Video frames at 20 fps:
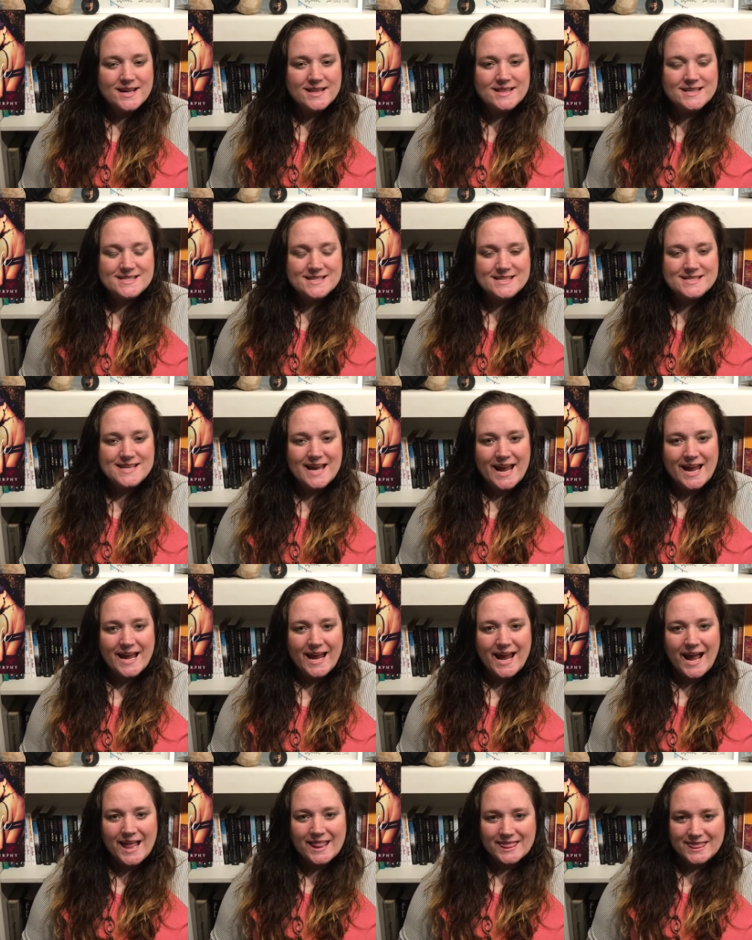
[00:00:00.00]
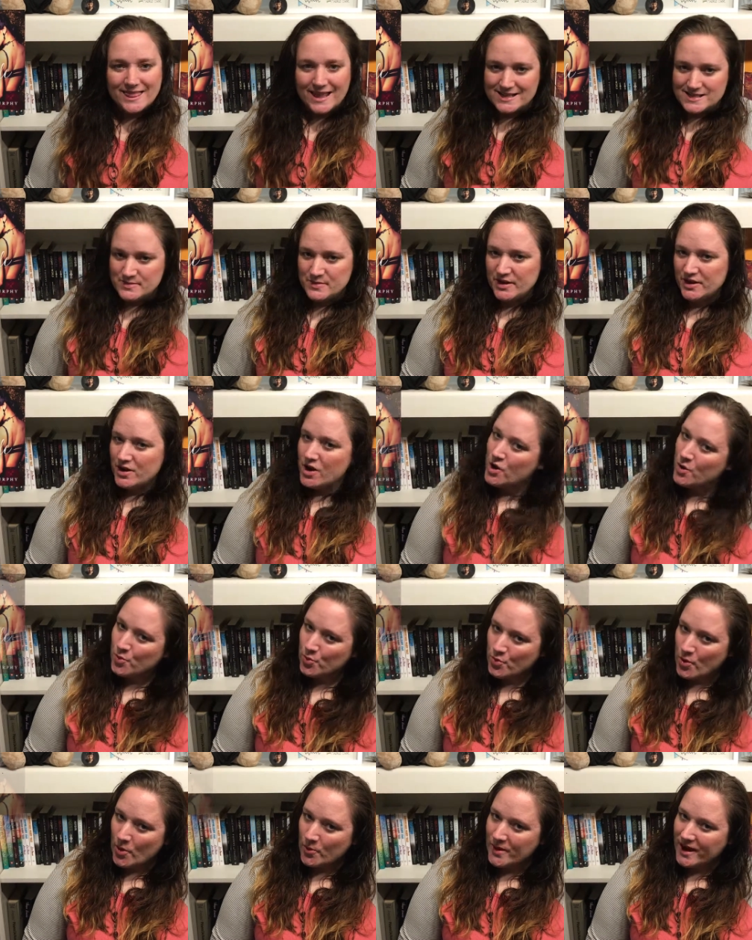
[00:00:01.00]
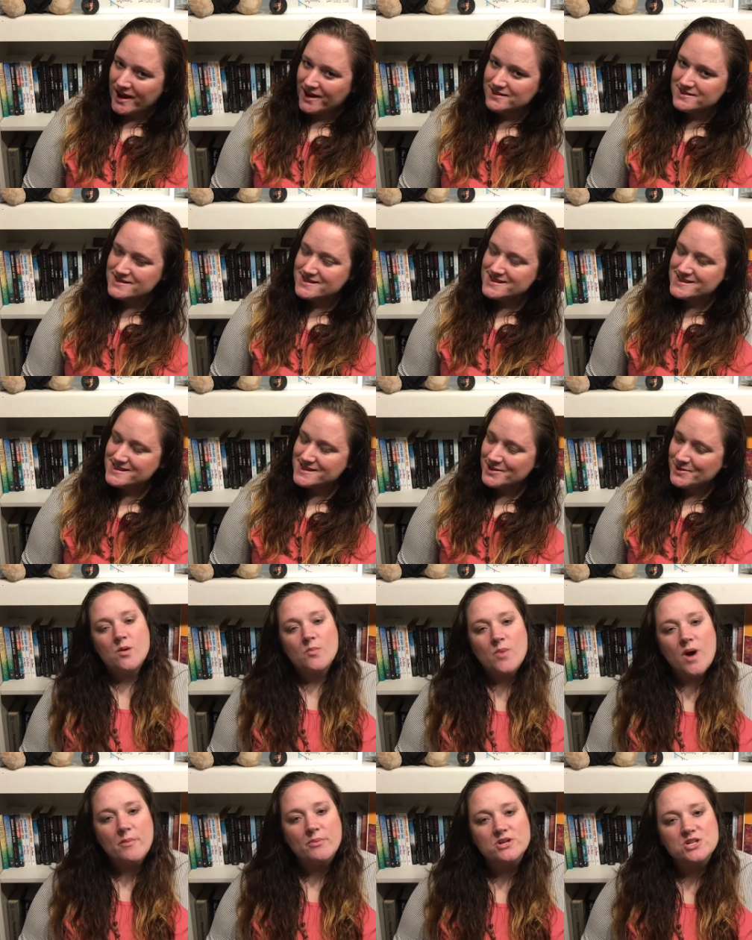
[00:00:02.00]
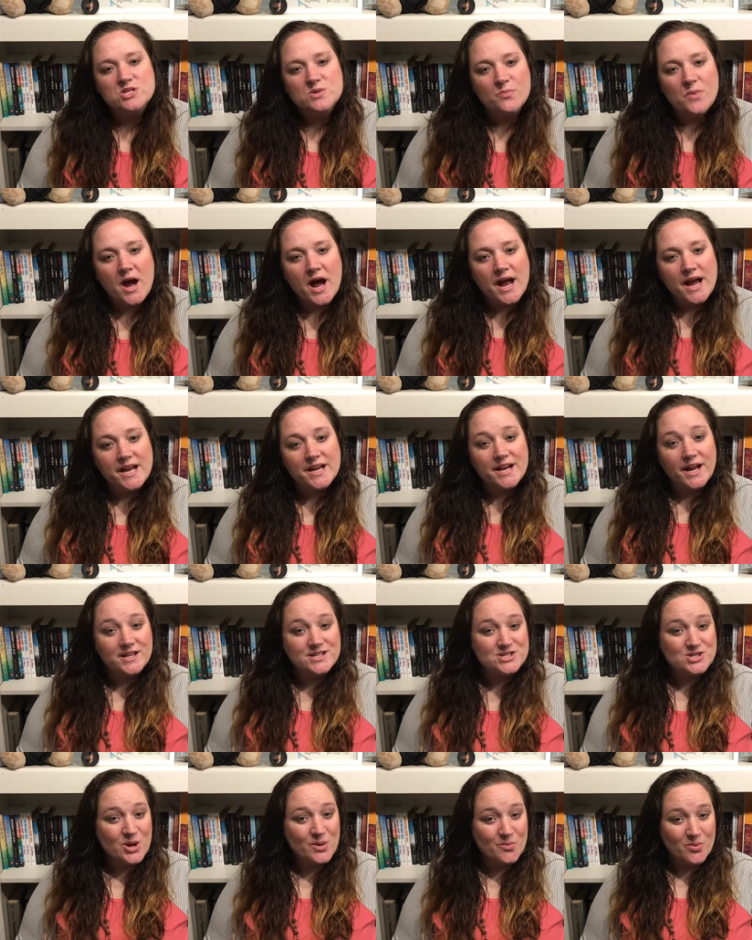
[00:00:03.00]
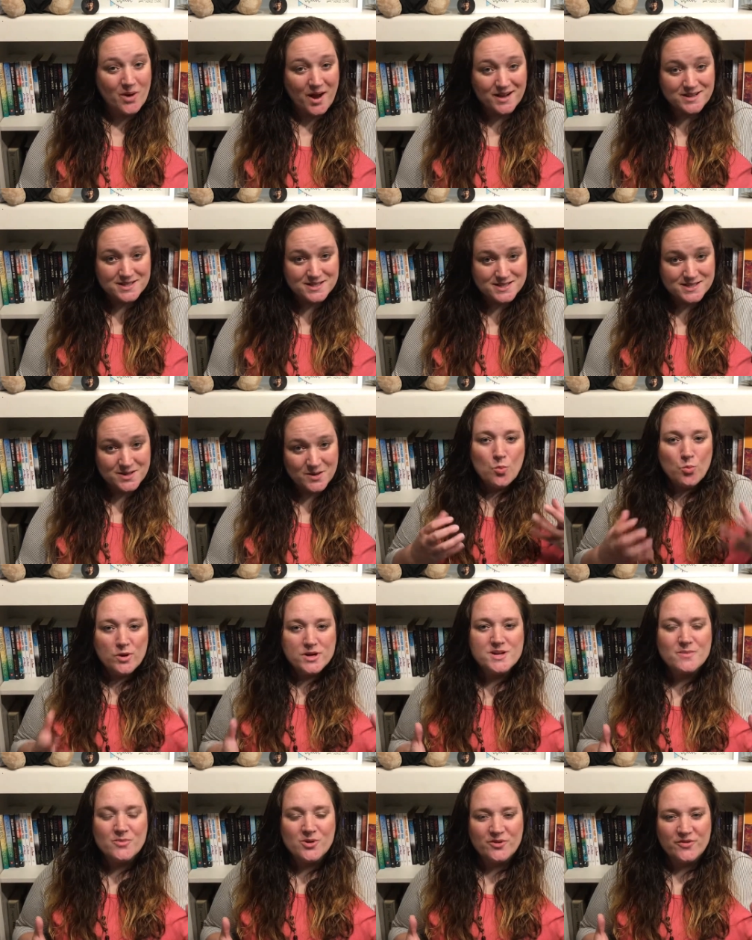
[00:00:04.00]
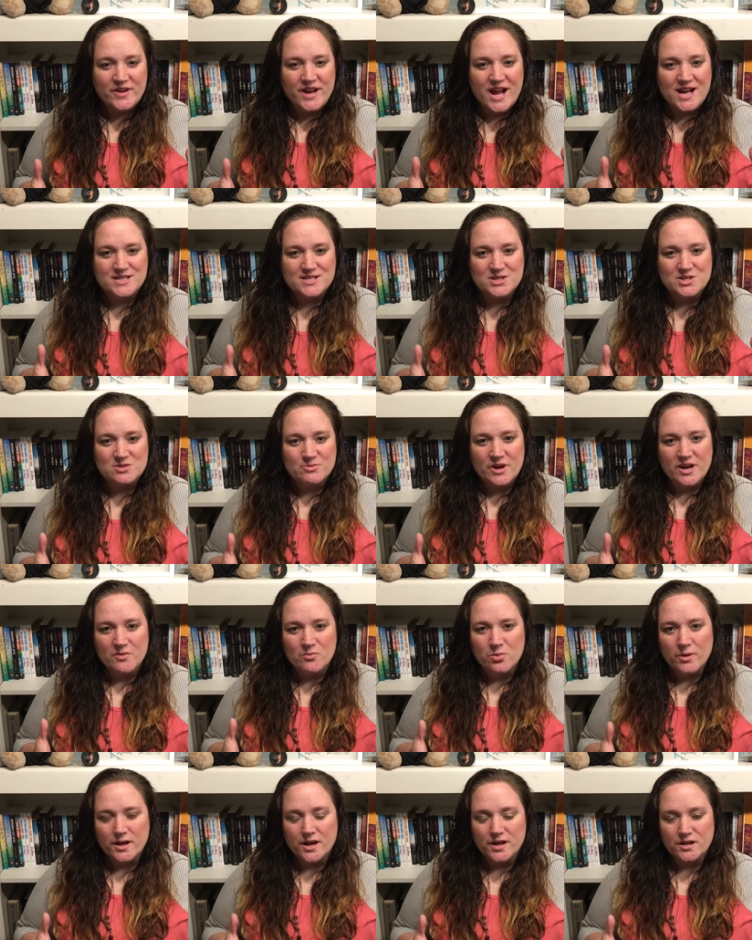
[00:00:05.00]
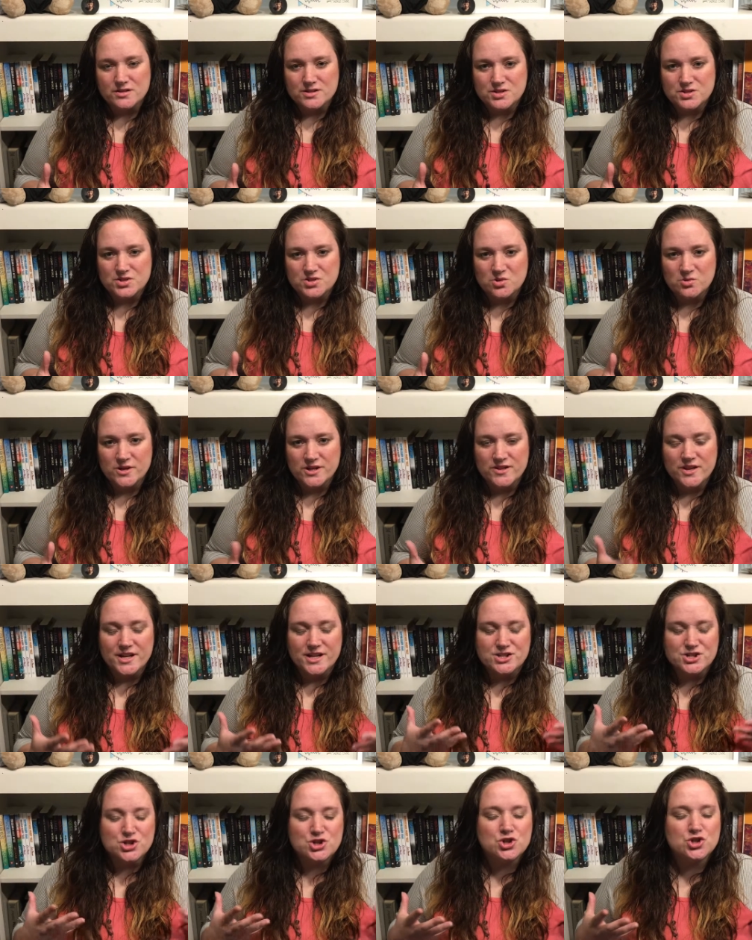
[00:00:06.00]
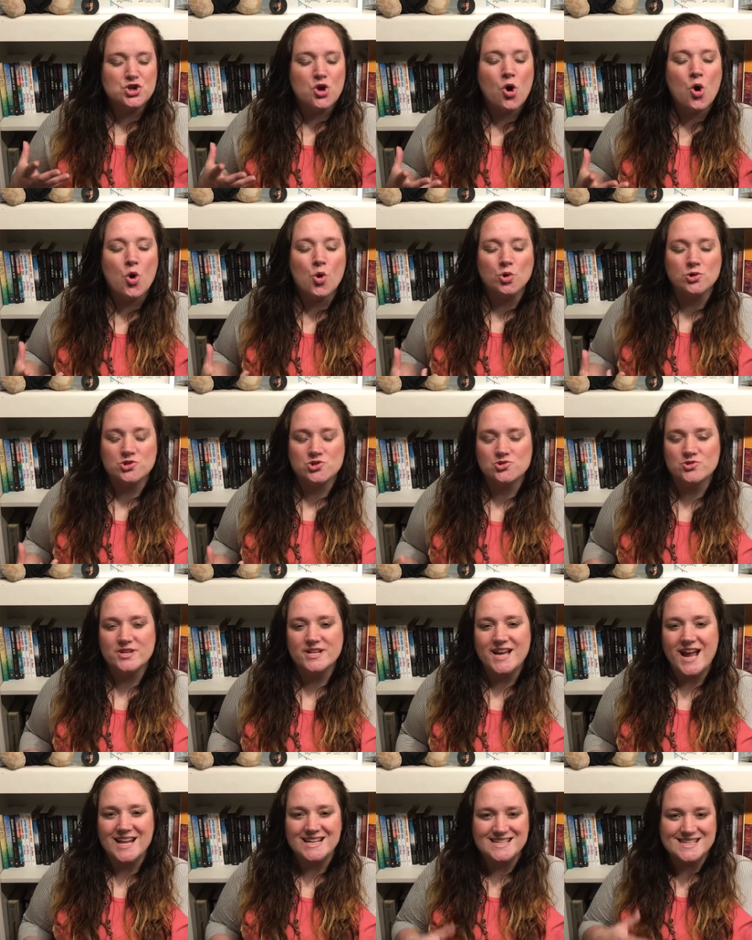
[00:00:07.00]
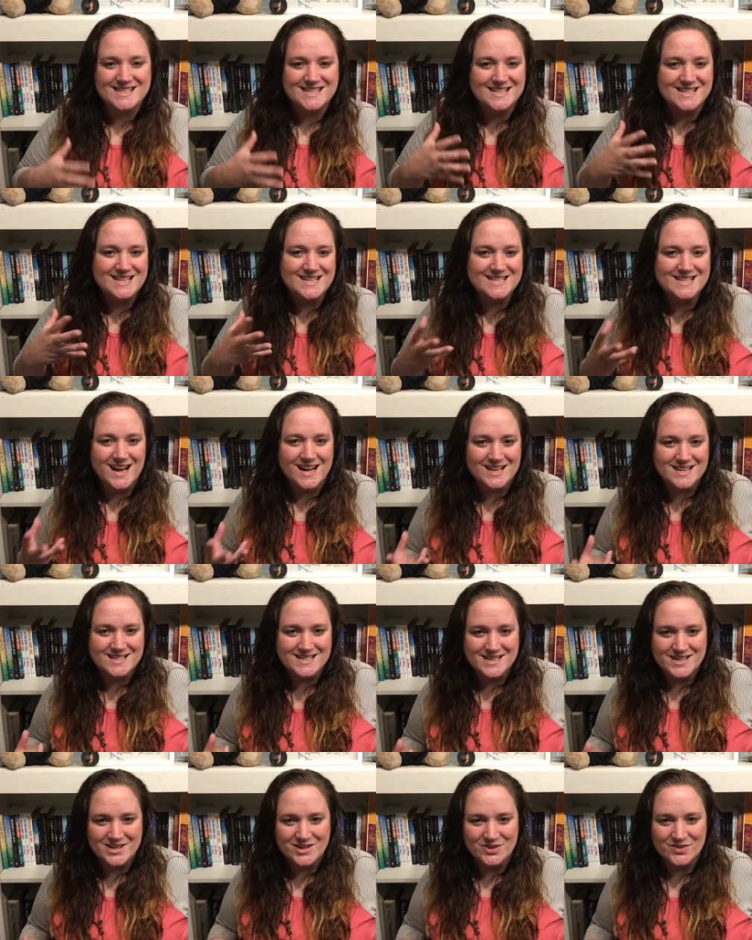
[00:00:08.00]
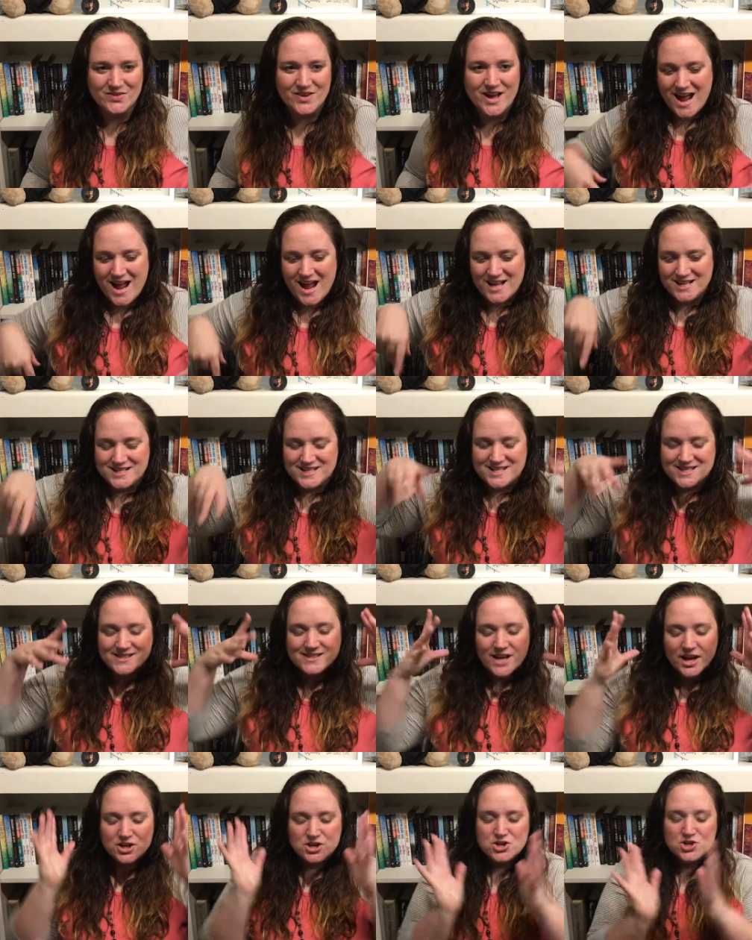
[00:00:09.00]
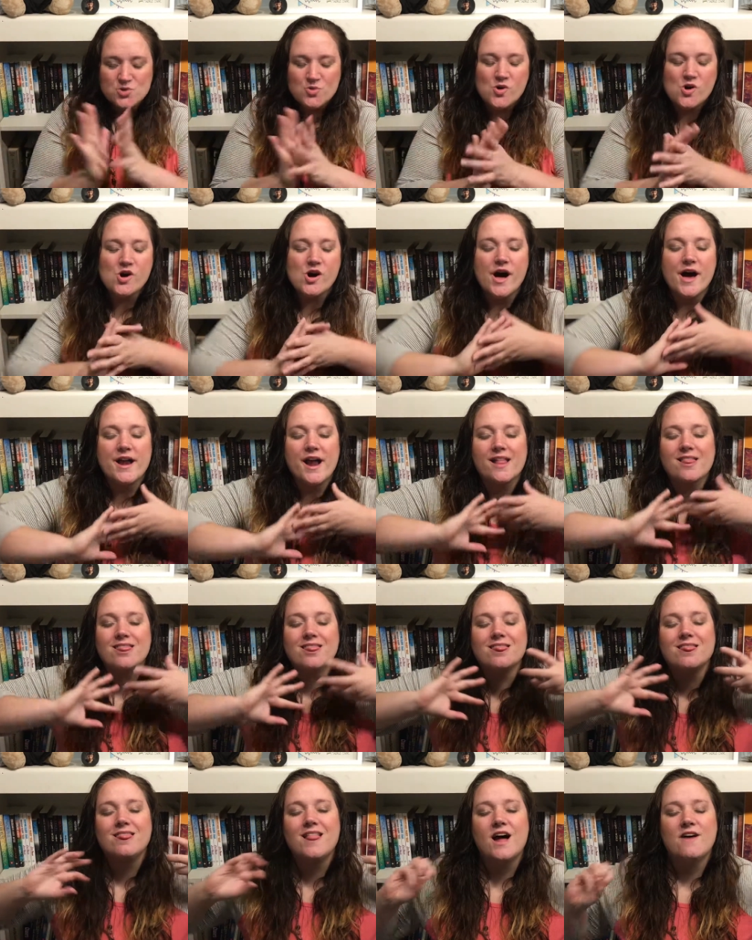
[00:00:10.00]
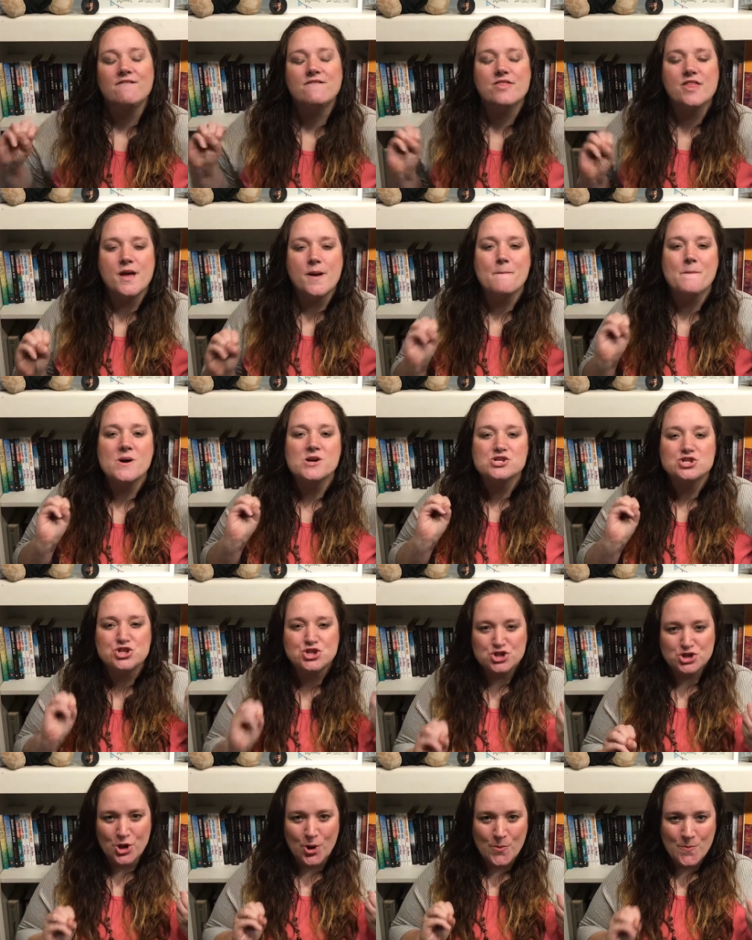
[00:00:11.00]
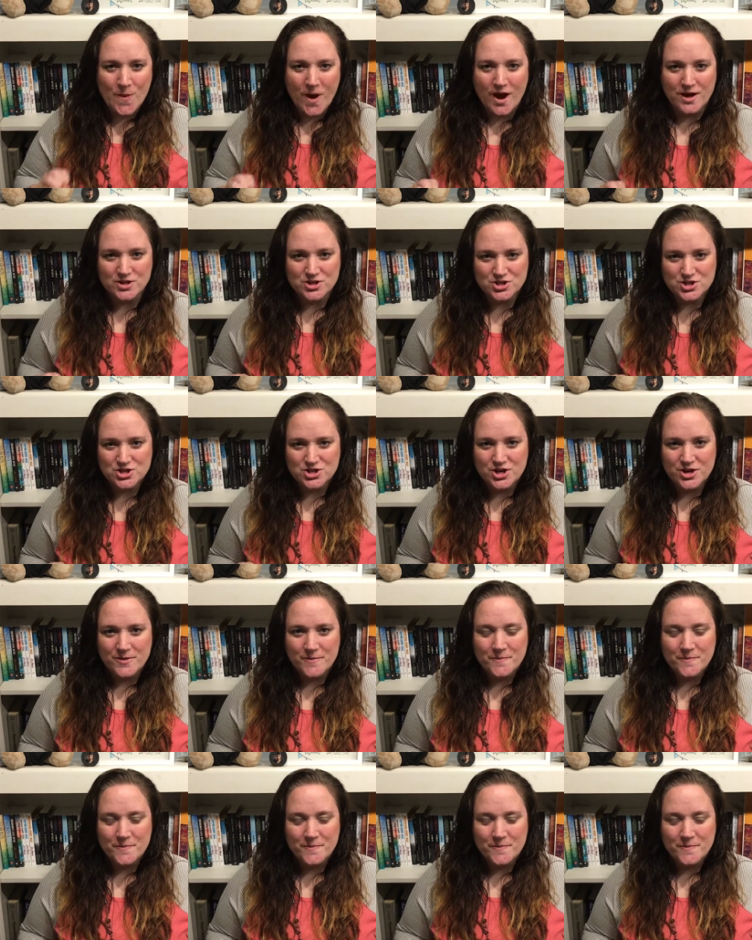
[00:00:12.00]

This is a lesbian romance published by NineStar Press. Brenda Murphy has this way of bringing us a story that is sultry and seductive and sensual and I love them so much.